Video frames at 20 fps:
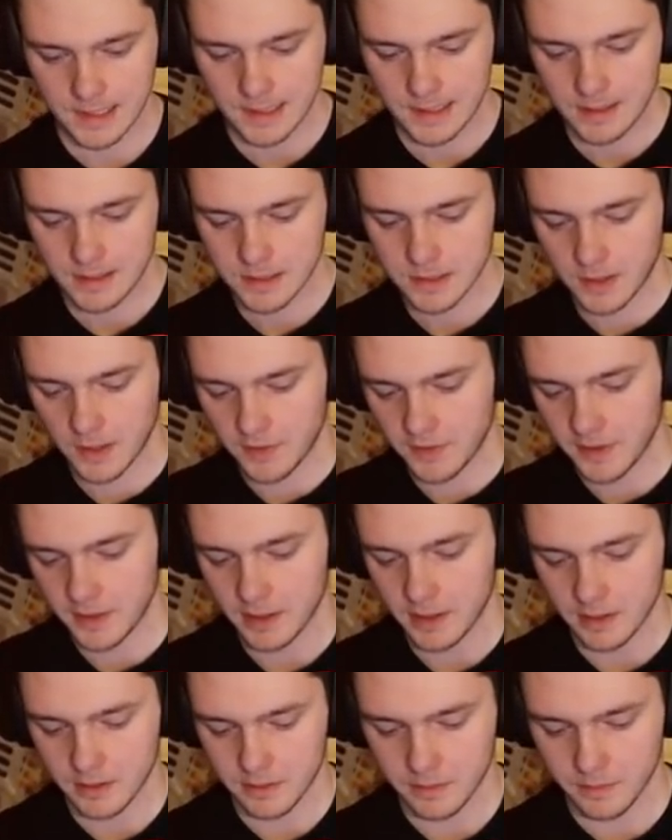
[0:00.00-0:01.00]
So I
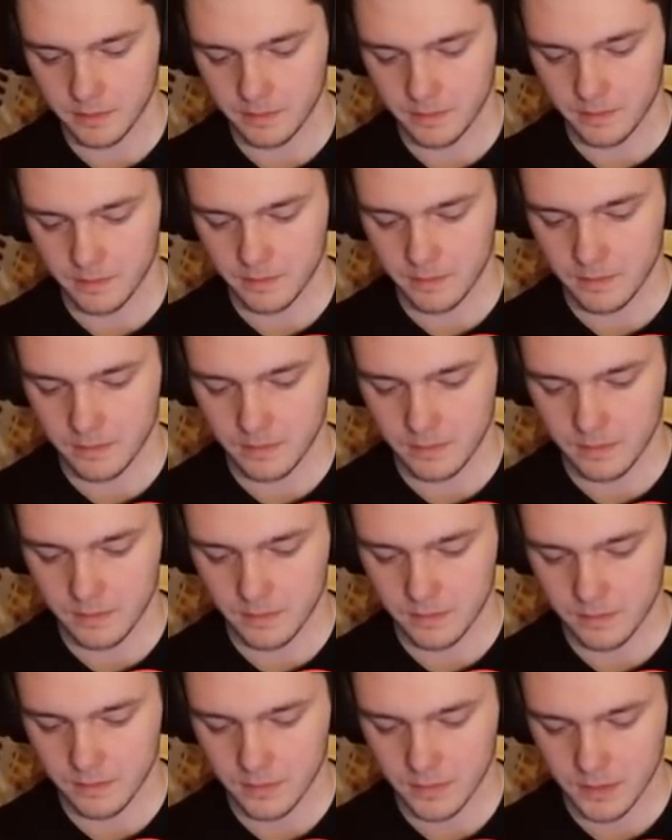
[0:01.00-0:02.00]
think
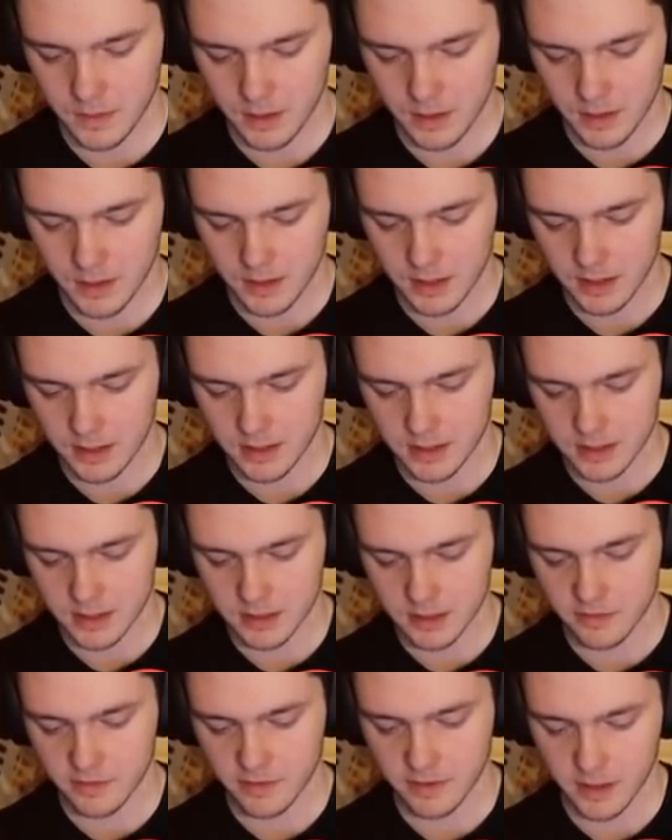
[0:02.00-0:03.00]
this is
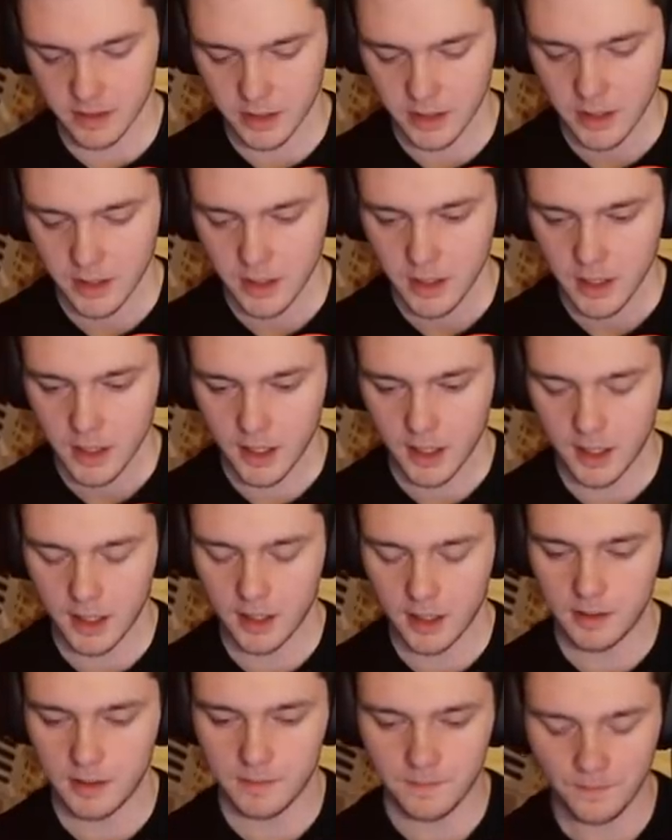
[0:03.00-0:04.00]
fine.
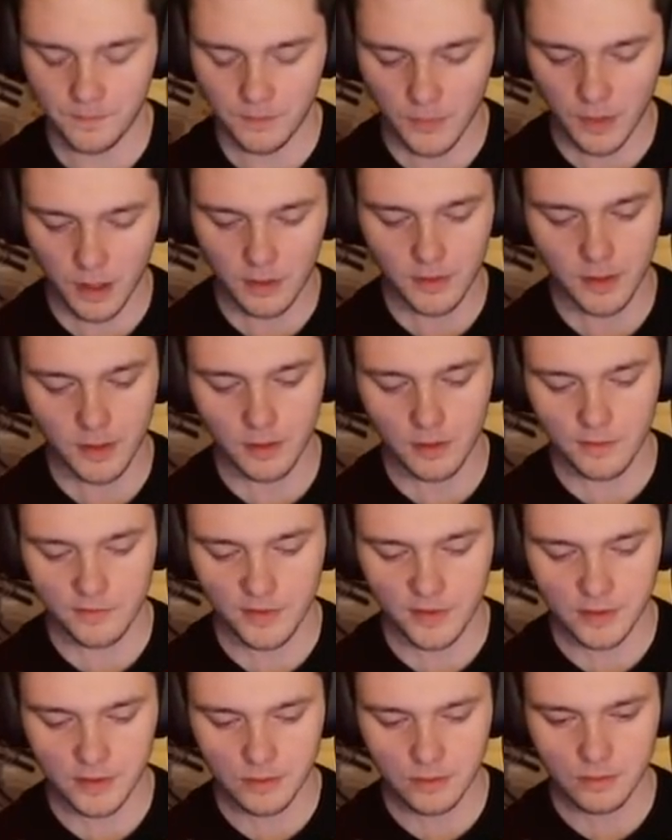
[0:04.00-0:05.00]
Although if they
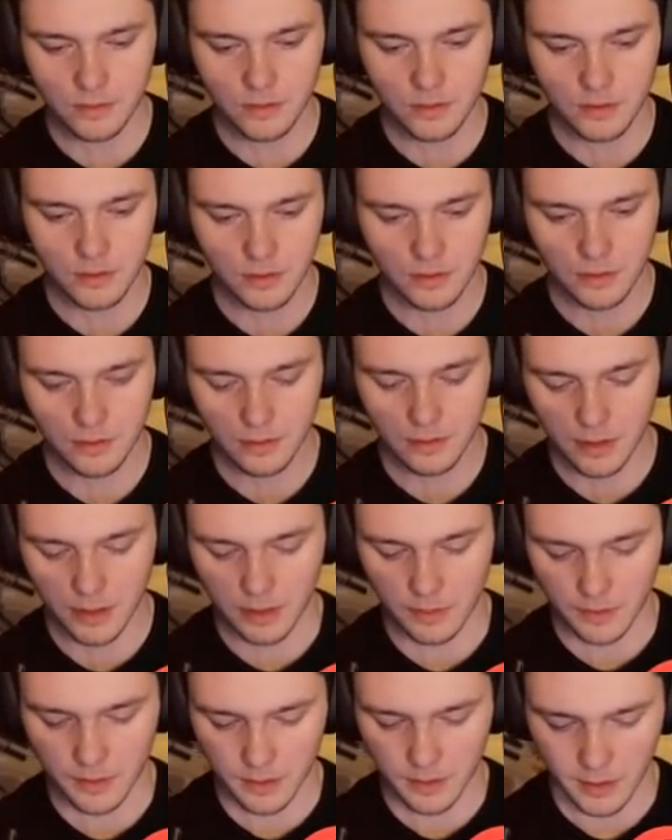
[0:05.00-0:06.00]
do,
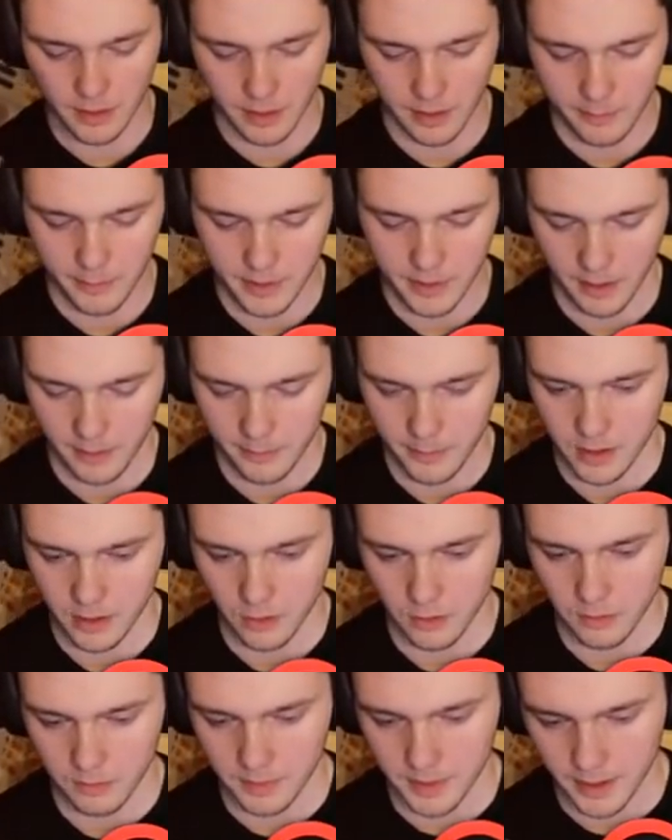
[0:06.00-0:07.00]
anyway, okay, I'm gonna go
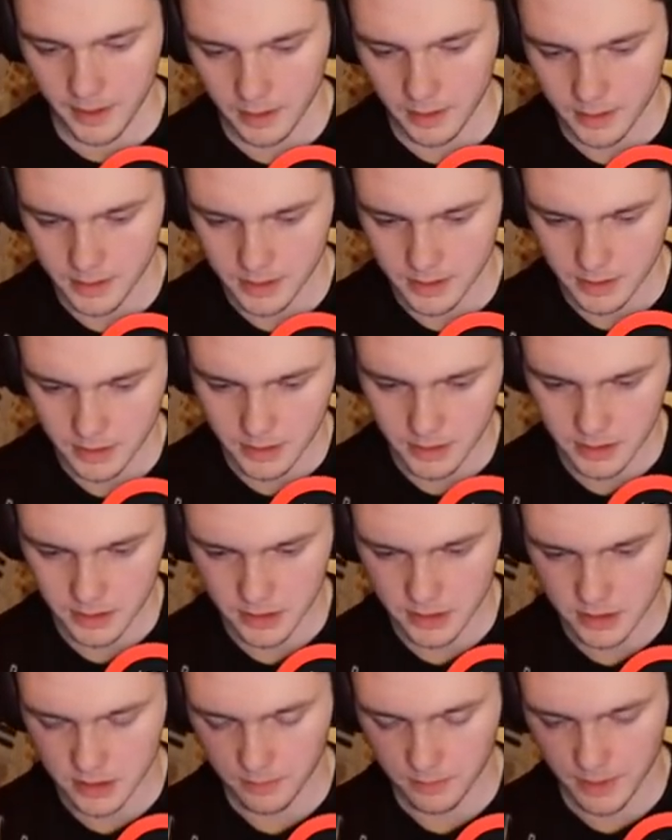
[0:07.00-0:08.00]
with that. Honestly, it's
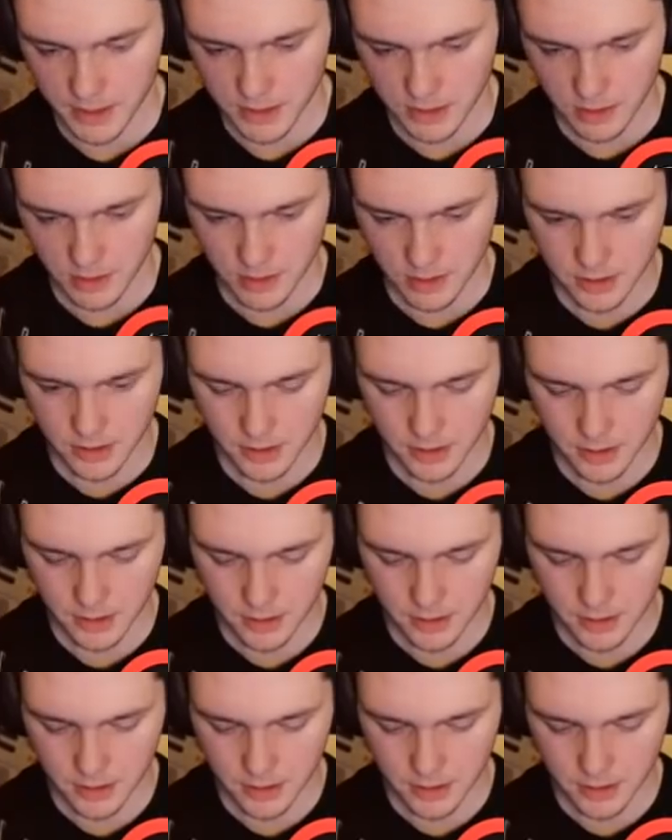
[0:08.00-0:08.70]
just a magic archer.